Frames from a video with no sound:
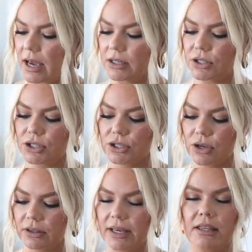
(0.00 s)
and
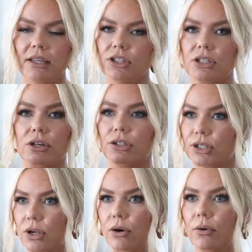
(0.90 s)
so, like, they just are
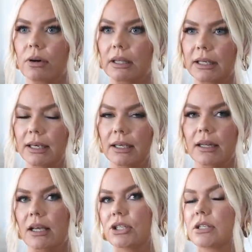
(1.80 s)
so
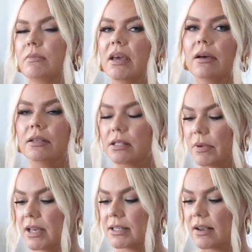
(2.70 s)
clean and just make a
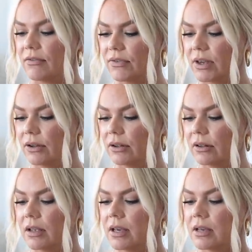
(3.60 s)
space
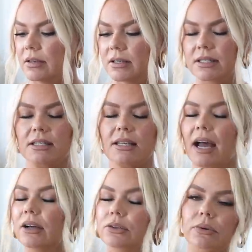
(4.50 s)
feel
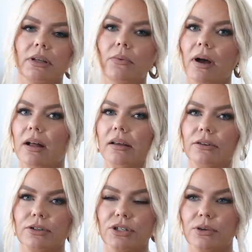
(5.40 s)
styled really well, and
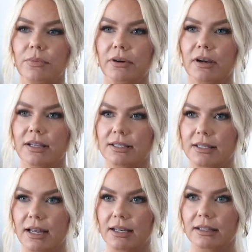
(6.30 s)
they're super
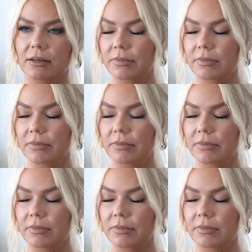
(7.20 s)
aesthetically